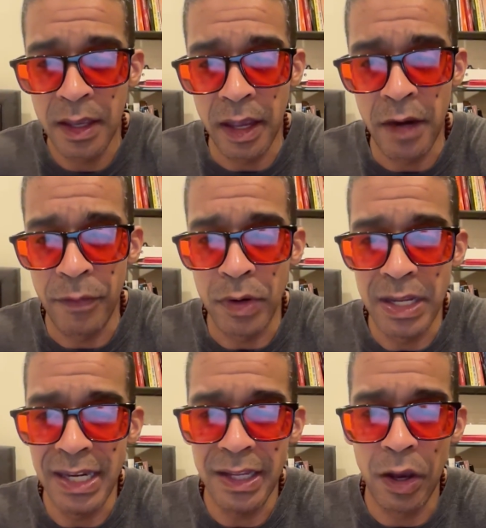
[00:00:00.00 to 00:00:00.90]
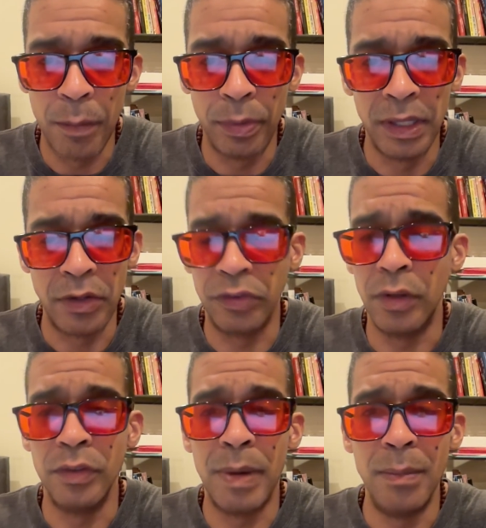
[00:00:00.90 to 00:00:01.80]
And if you're needing help, like you're
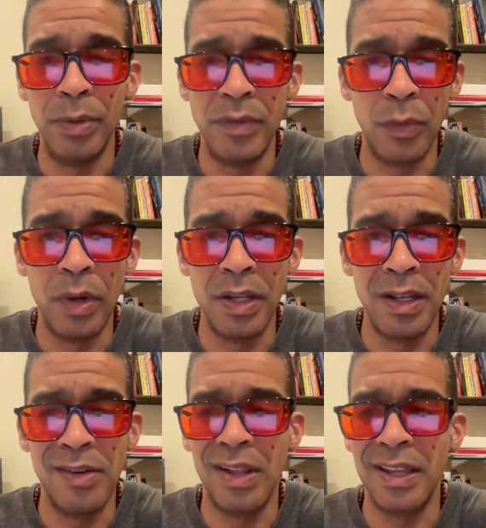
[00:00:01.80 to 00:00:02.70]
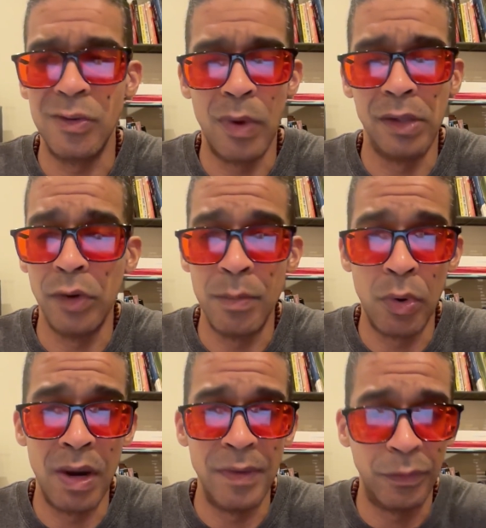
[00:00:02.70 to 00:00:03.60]
serious about improving your running and you're like, you want to learn
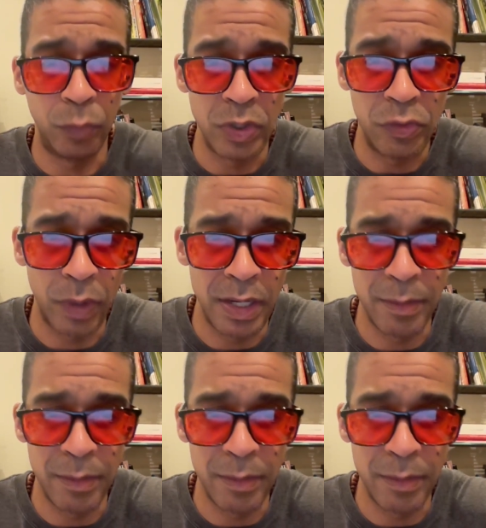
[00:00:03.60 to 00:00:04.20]
more, I have a free training.